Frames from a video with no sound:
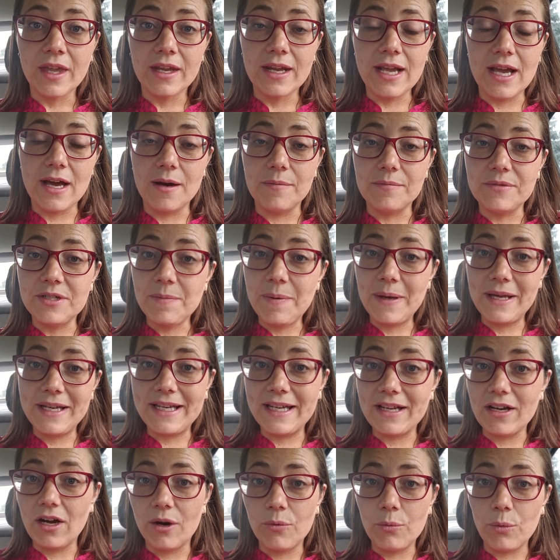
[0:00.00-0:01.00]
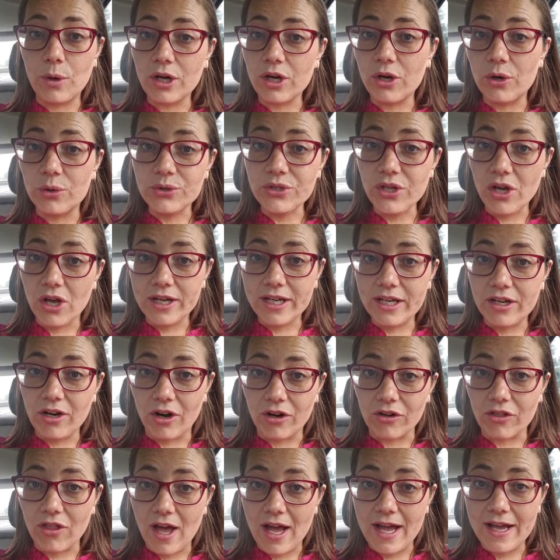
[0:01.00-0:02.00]
Um, depending on what goes on in
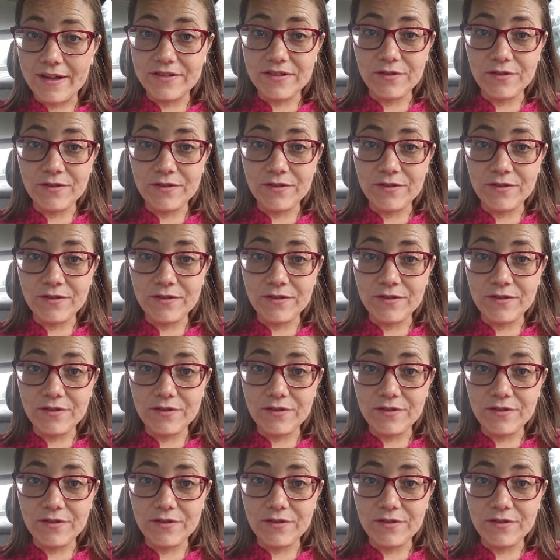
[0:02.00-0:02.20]
our lives,